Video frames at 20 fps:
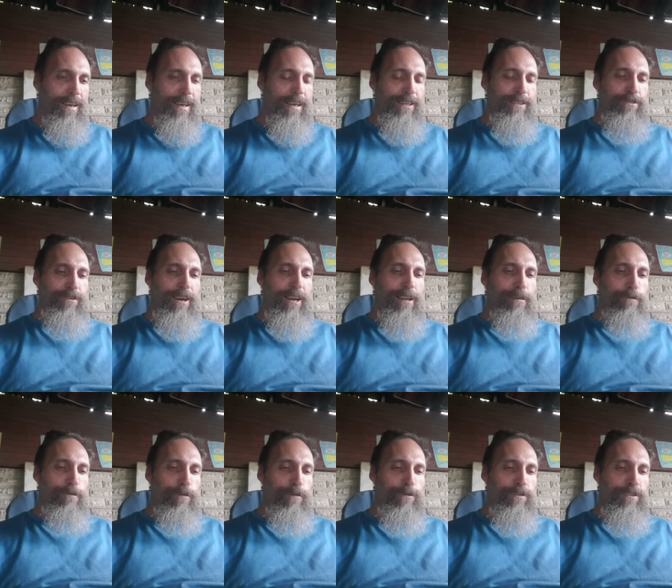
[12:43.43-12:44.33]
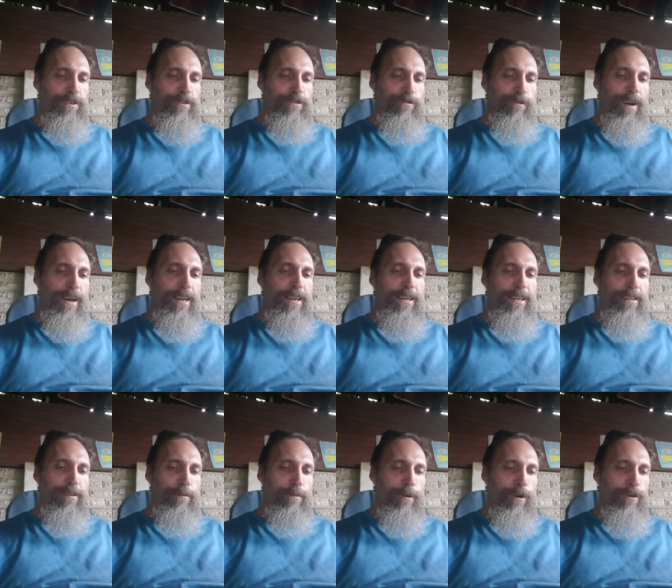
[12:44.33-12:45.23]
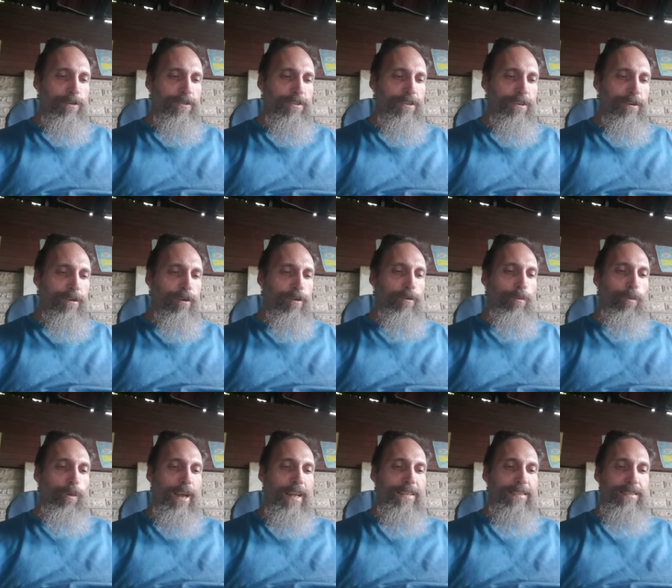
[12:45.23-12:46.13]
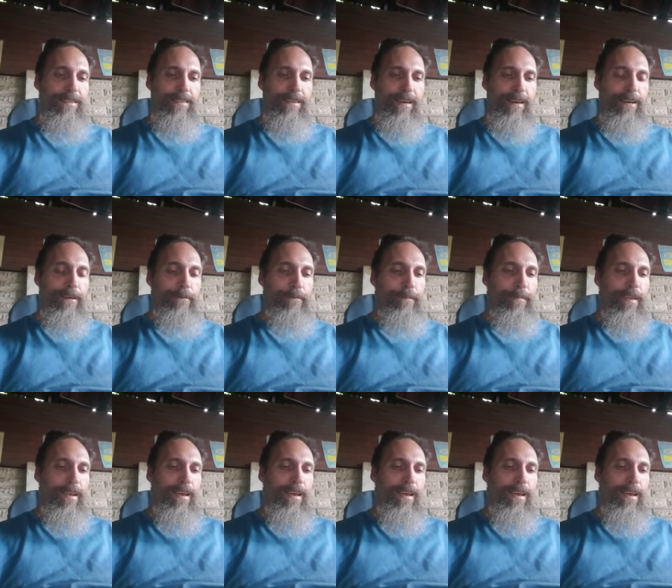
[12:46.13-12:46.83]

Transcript: Israeli forces raided the mosque on Wednesday